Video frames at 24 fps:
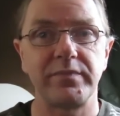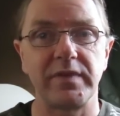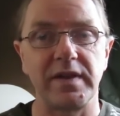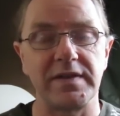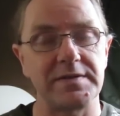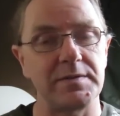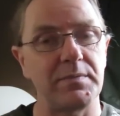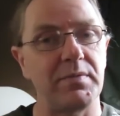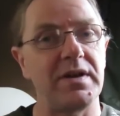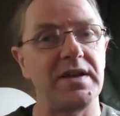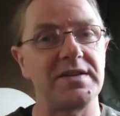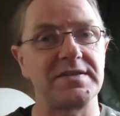
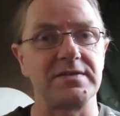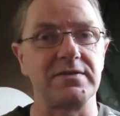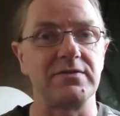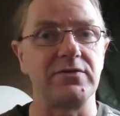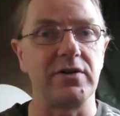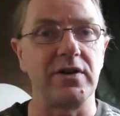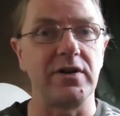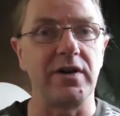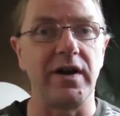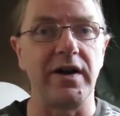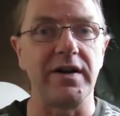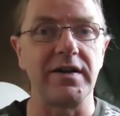It's a pleasant
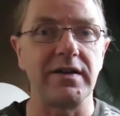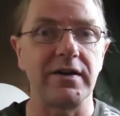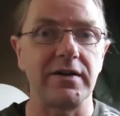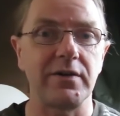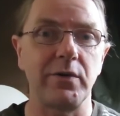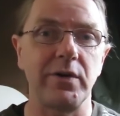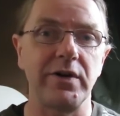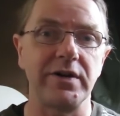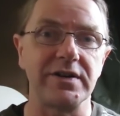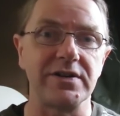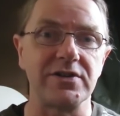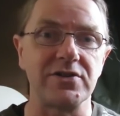ride, I
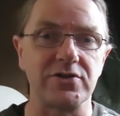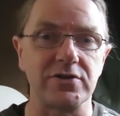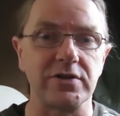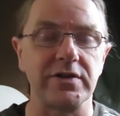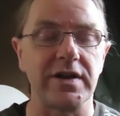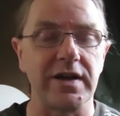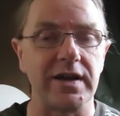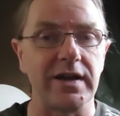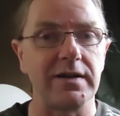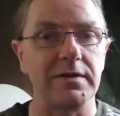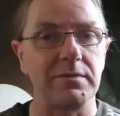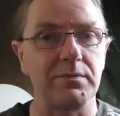quite
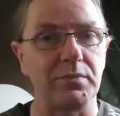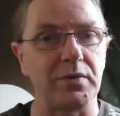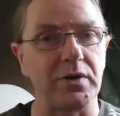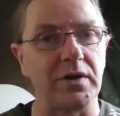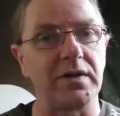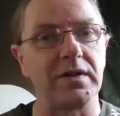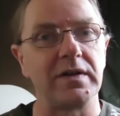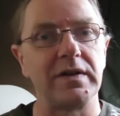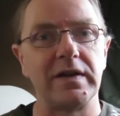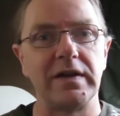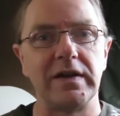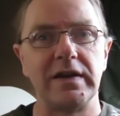enjoy it,
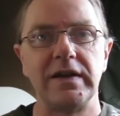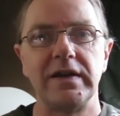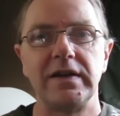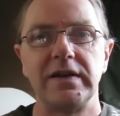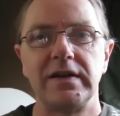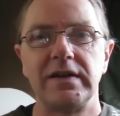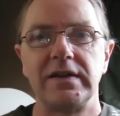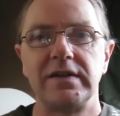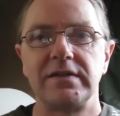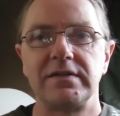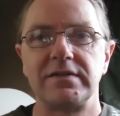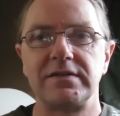but
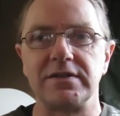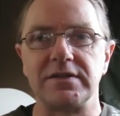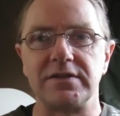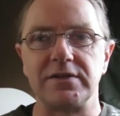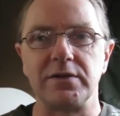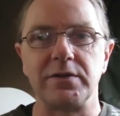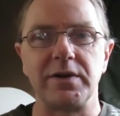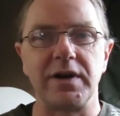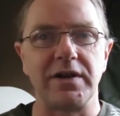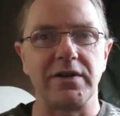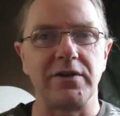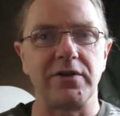to
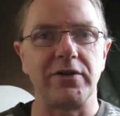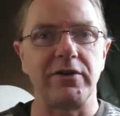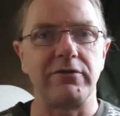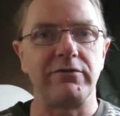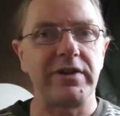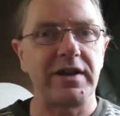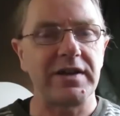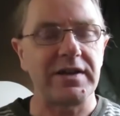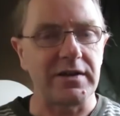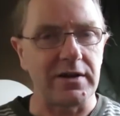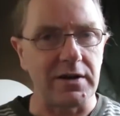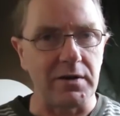do it on a
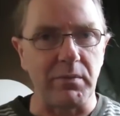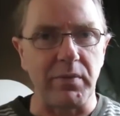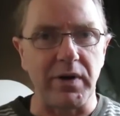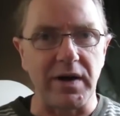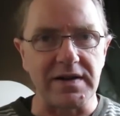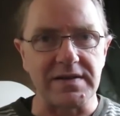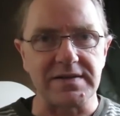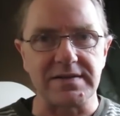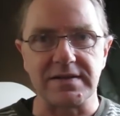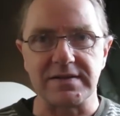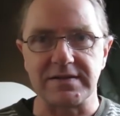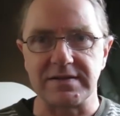regular
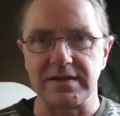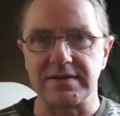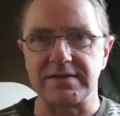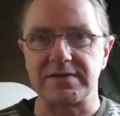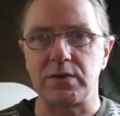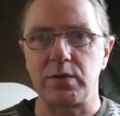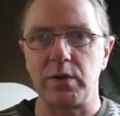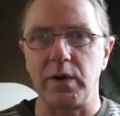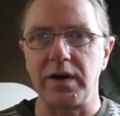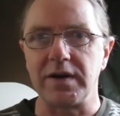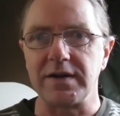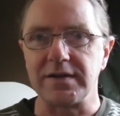basis is
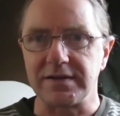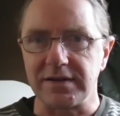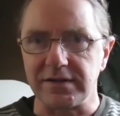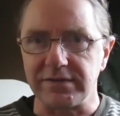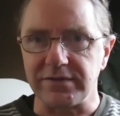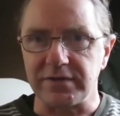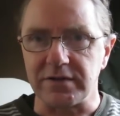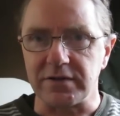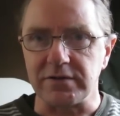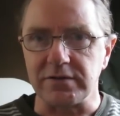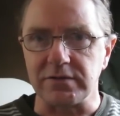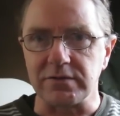quite
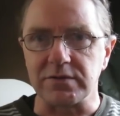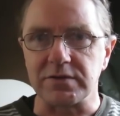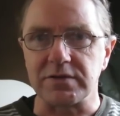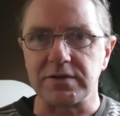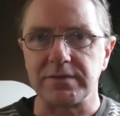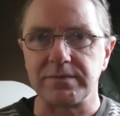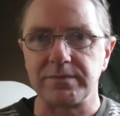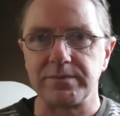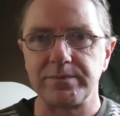difficult.